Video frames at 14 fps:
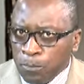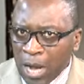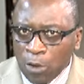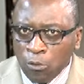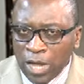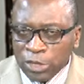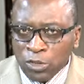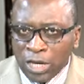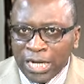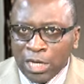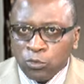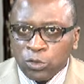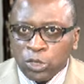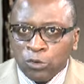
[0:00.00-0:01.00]
I would like to
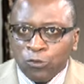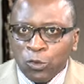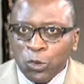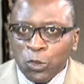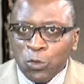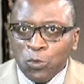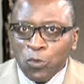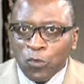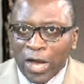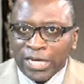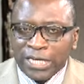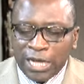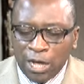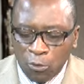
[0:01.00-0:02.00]
announce it to you
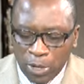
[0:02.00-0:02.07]
right now.